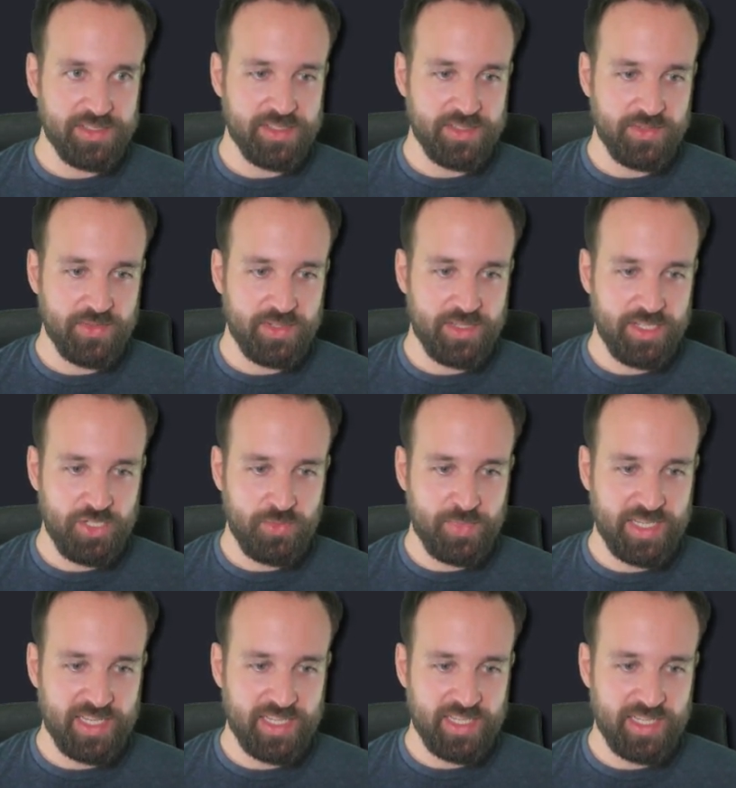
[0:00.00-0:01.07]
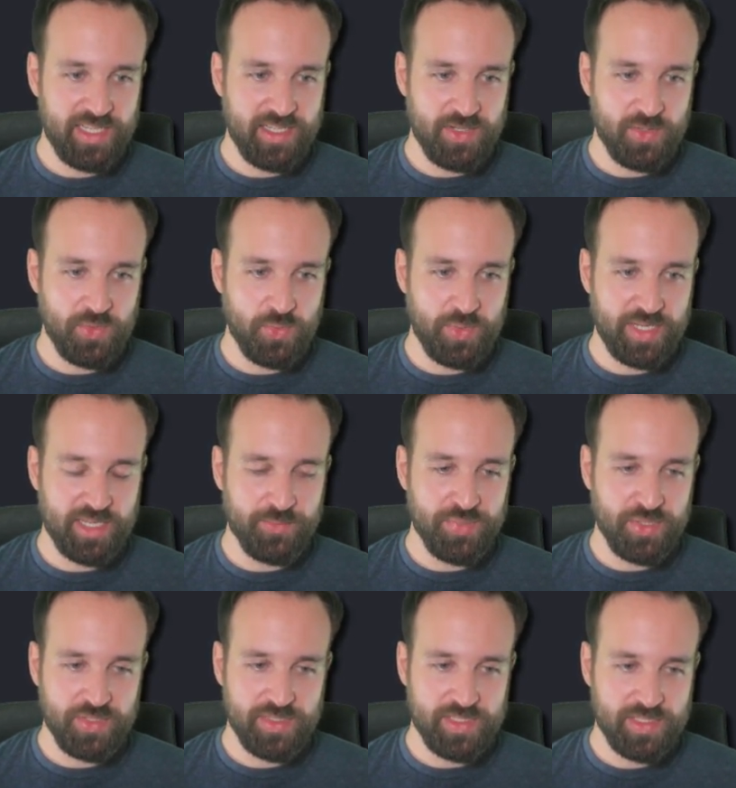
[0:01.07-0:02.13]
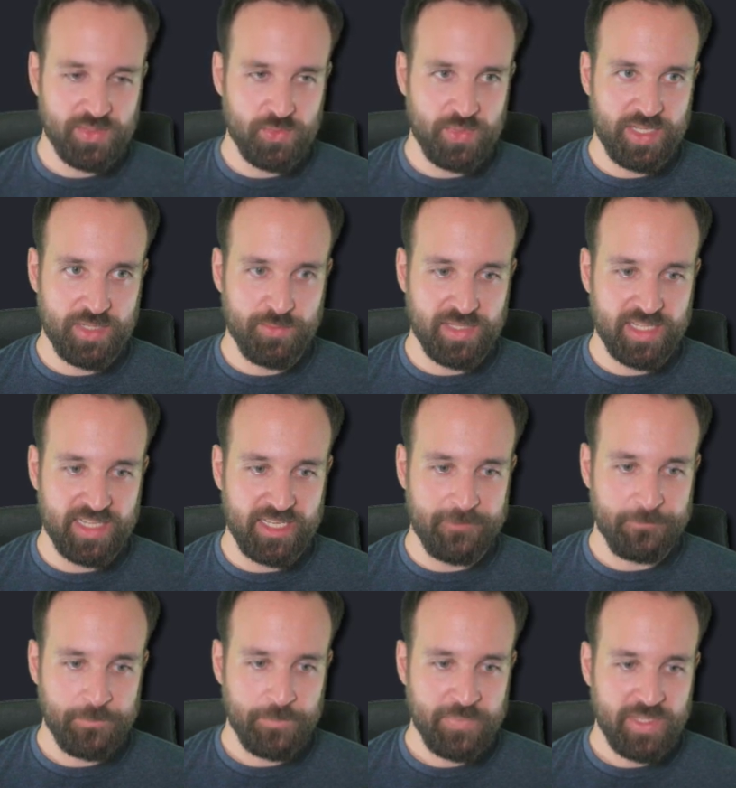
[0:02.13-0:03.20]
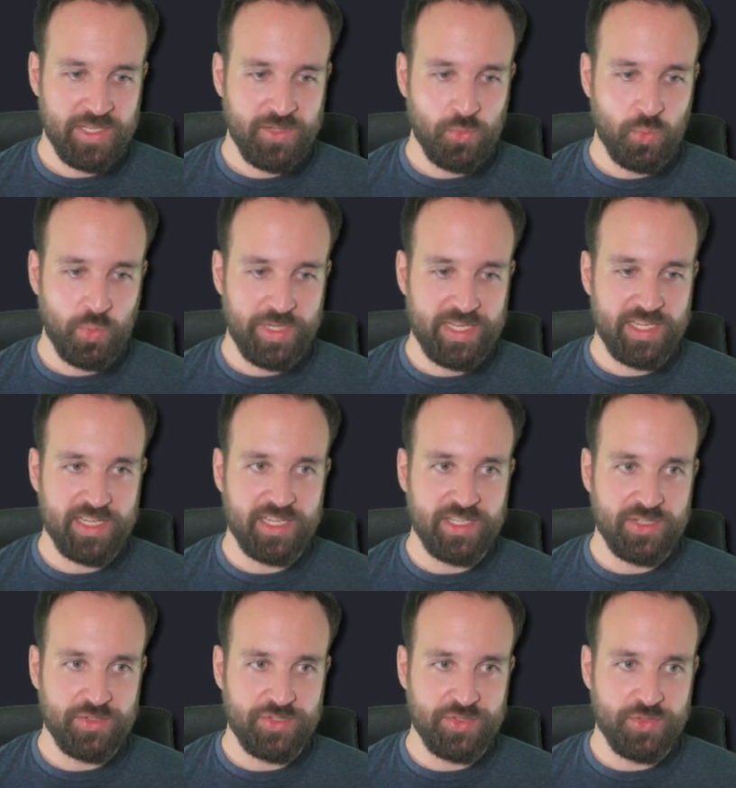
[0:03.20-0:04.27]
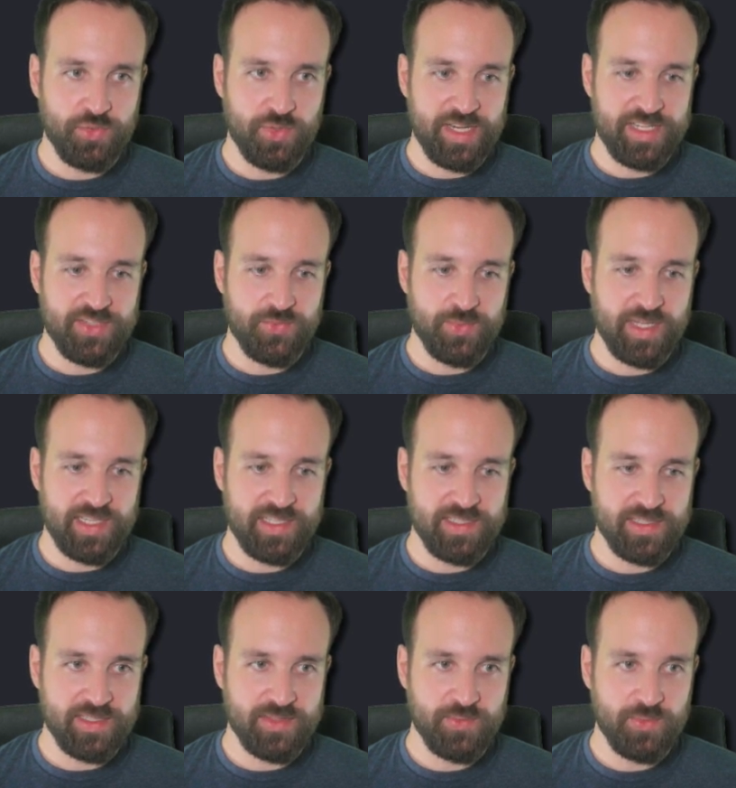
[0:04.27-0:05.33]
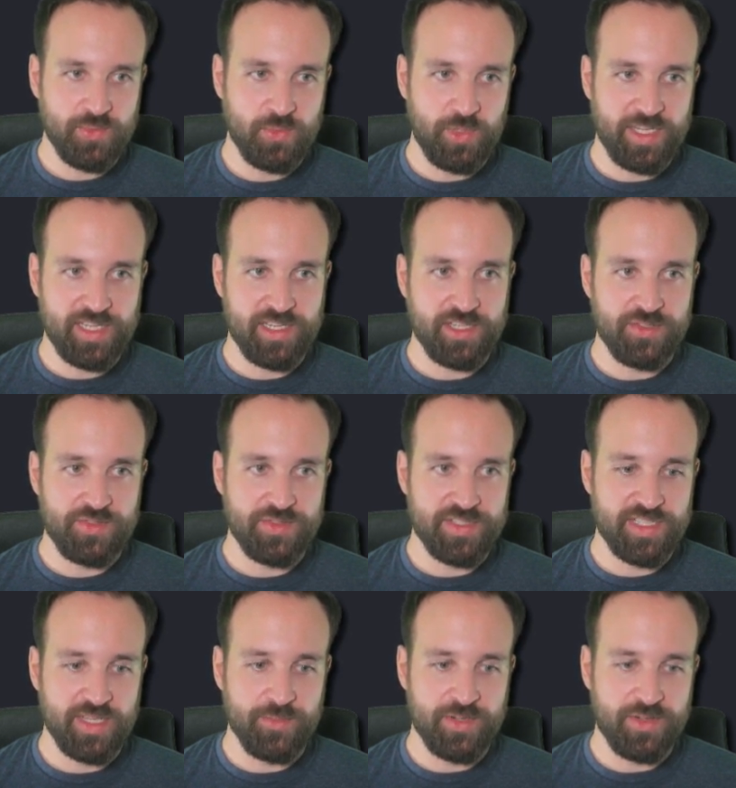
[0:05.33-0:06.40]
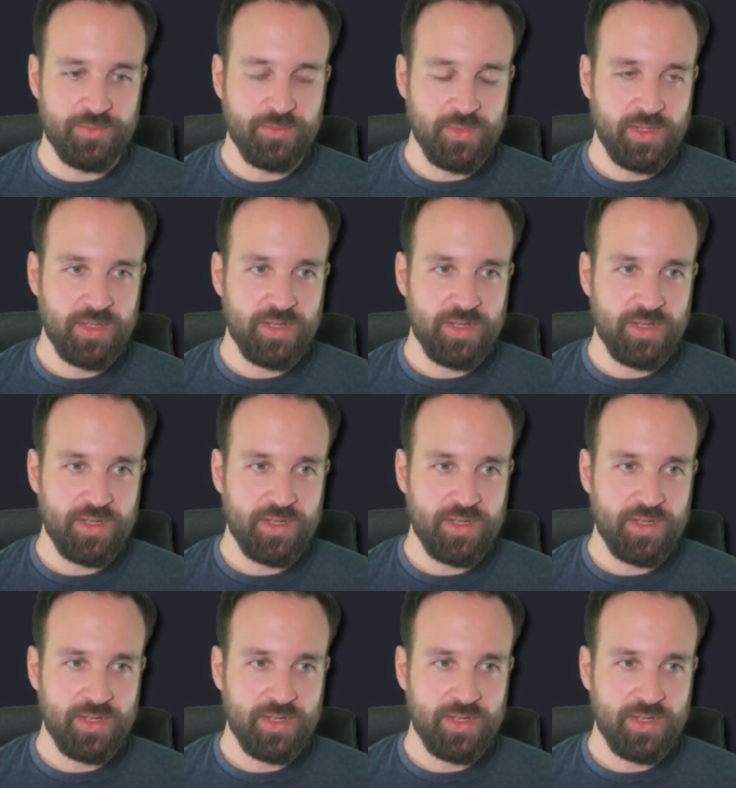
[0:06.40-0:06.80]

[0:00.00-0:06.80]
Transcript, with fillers: So a new beginning. We can pause. We can play. We can go to Creative Minds. We can go to Summer.